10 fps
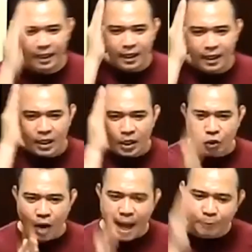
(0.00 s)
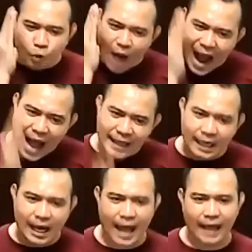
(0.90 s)
You have to
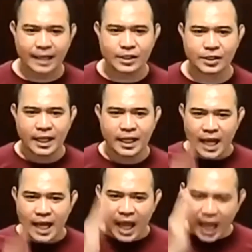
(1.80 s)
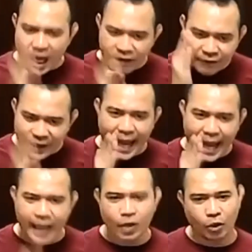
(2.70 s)
analyze every
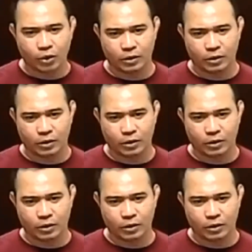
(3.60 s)
angle.